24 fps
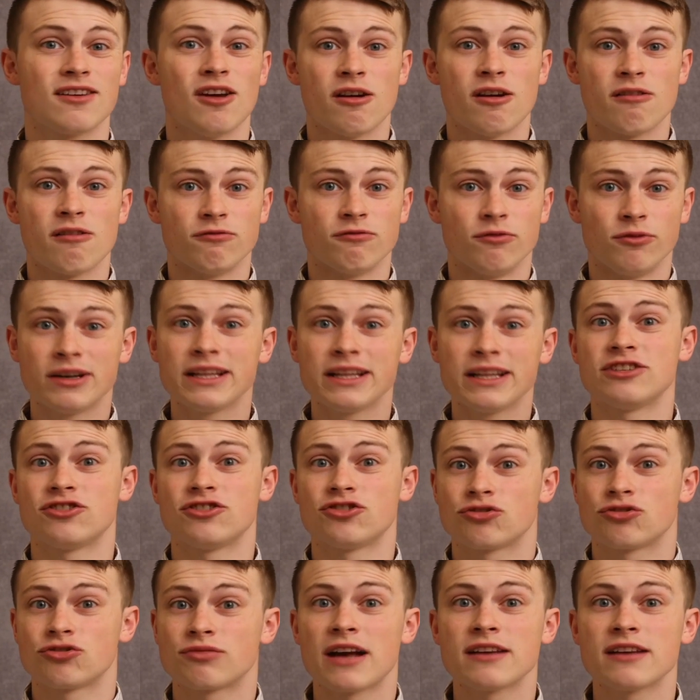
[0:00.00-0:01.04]
really
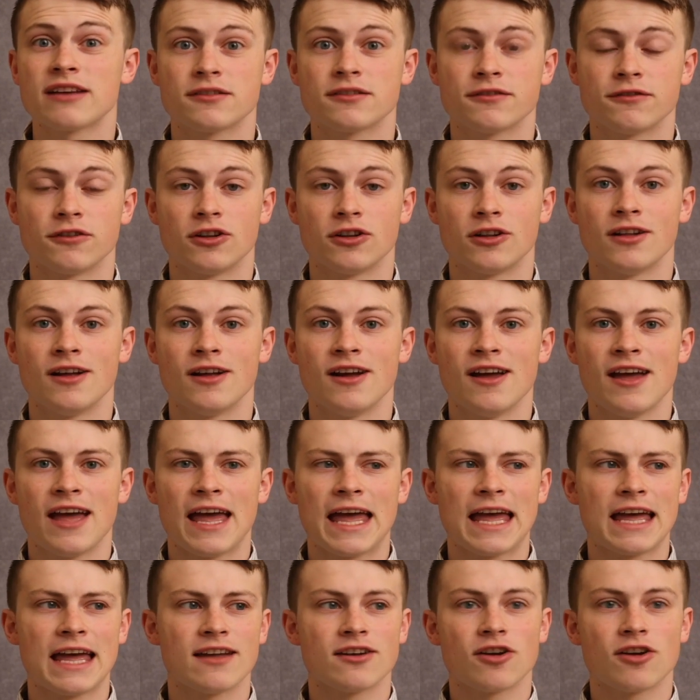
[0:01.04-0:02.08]
stressful
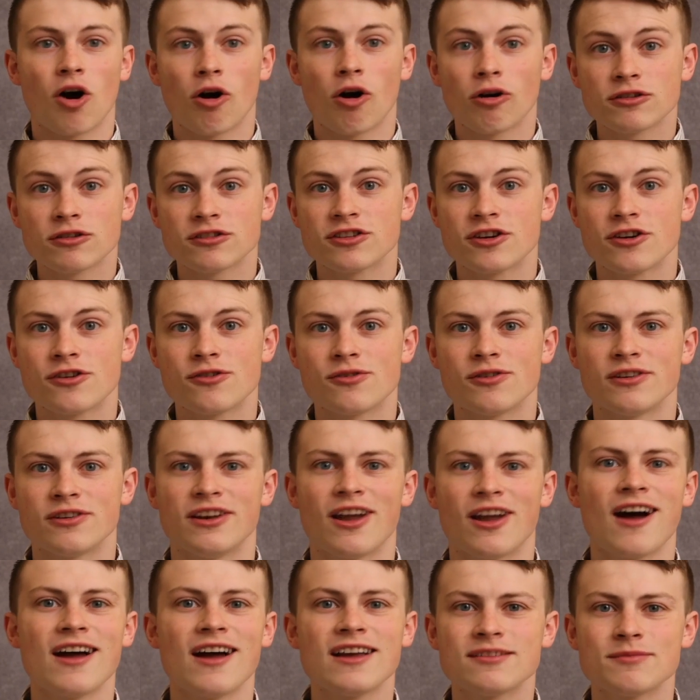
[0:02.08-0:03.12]
and also
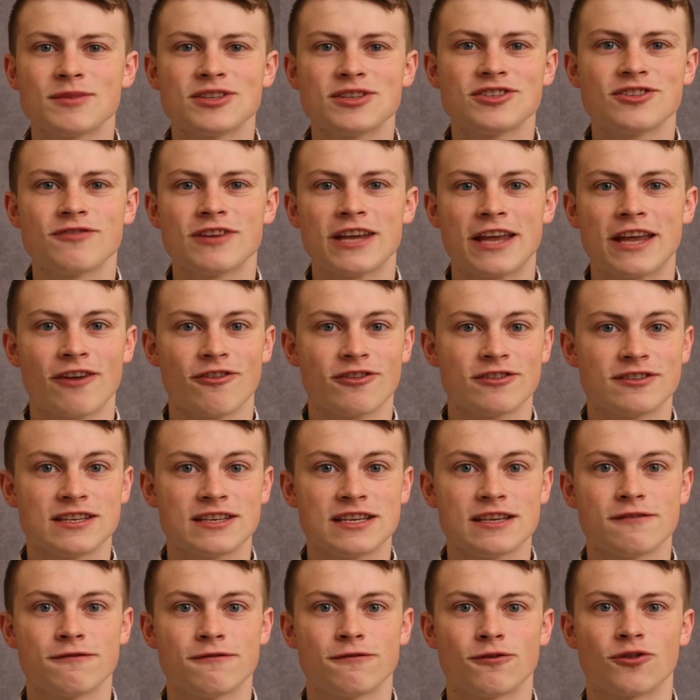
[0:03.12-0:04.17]
not as much of a
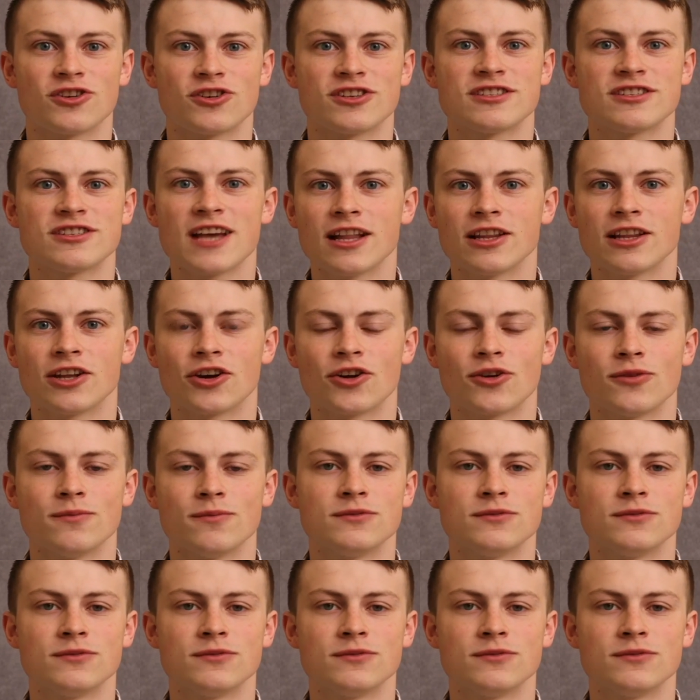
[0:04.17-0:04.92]
guarantee for a seller.